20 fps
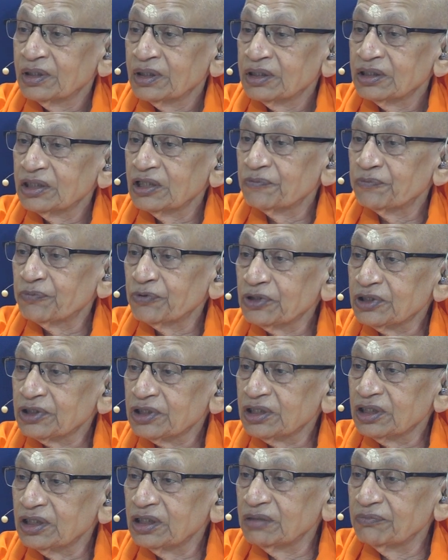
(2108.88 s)
That
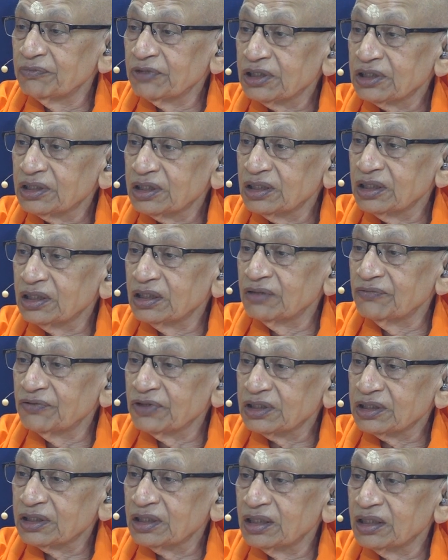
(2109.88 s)
putra, mitra,
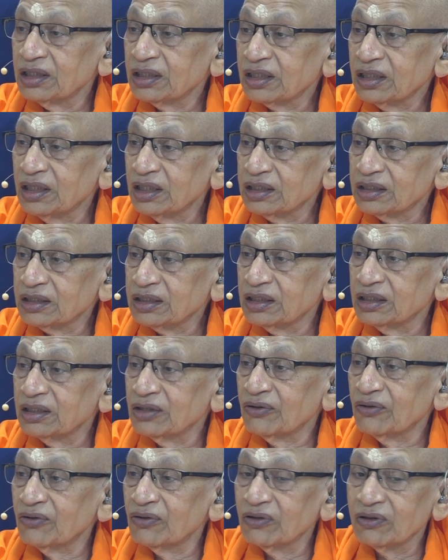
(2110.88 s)
vitta, kalatra,
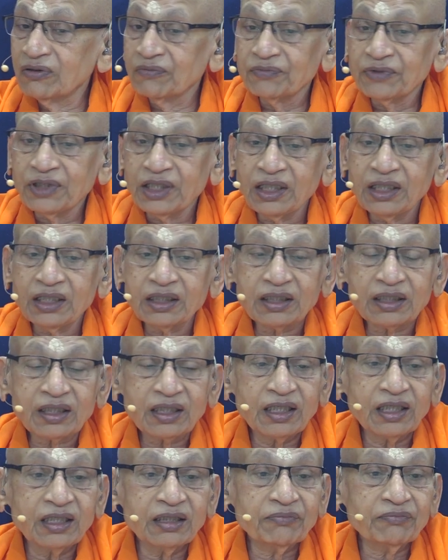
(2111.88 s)
all of that
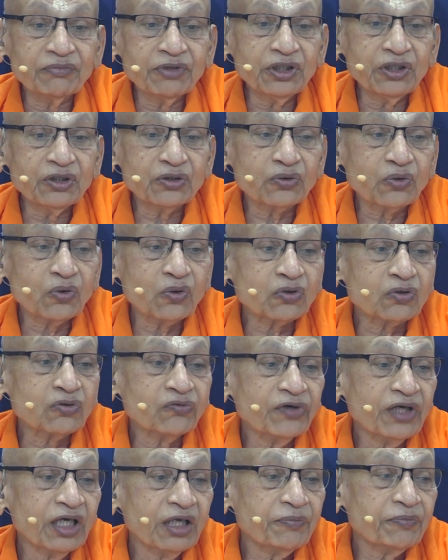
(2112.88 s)
can be source of
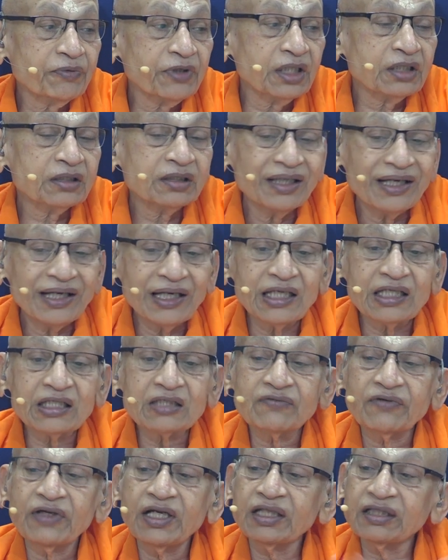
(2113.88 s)
happiness as
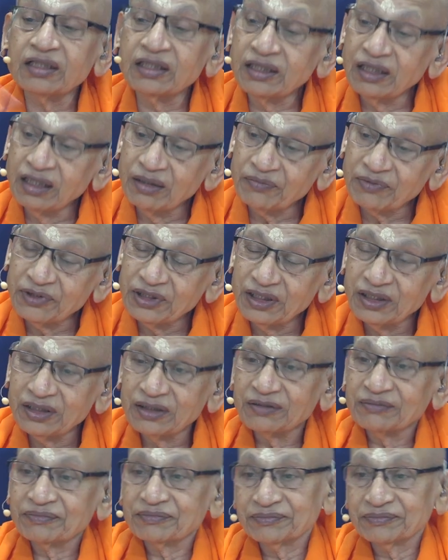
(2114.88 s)
well as unhappiness.